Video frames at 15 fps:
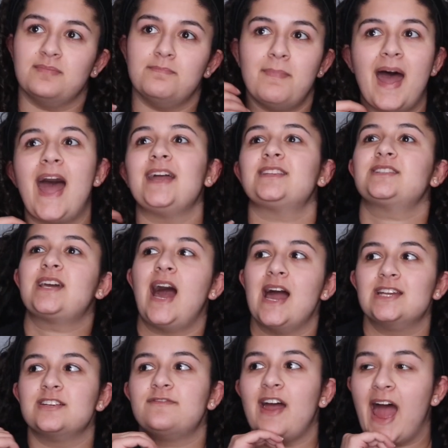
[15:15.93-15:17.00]
Matt
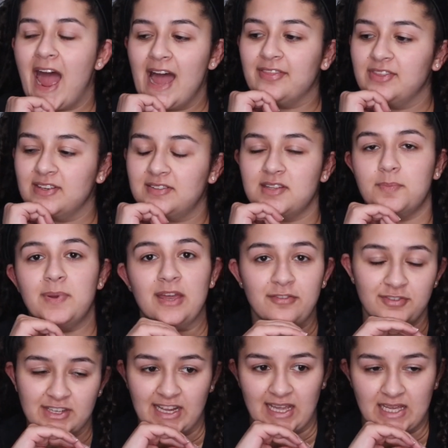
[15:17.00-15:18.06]
kind of had this
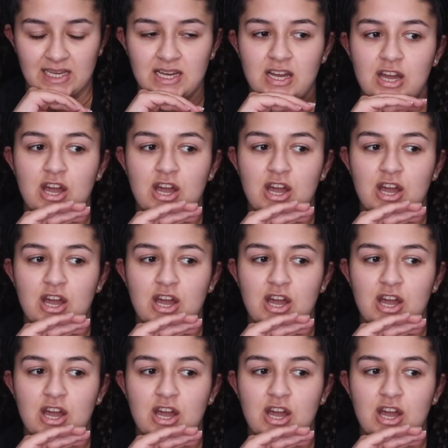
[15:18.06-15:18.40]
epiphany